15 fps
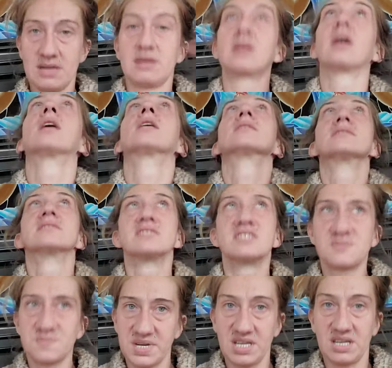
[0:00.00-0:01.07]
and
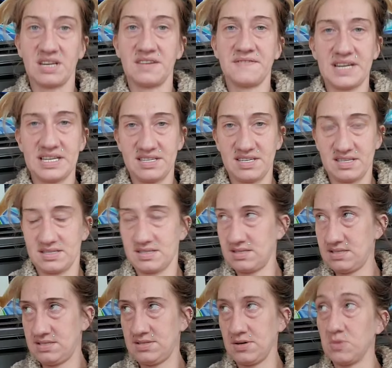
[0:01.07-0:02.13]
spin if I just
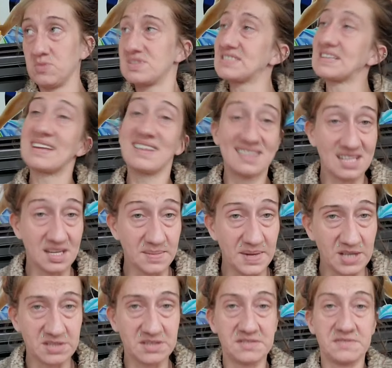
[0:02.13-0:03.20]
don't say anything
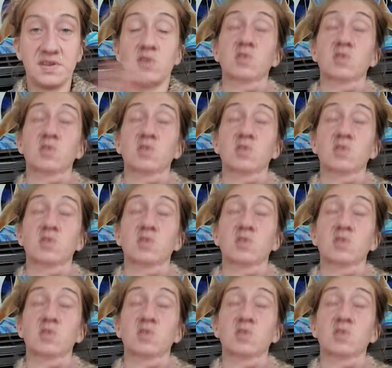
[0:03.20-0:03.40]
about it, if I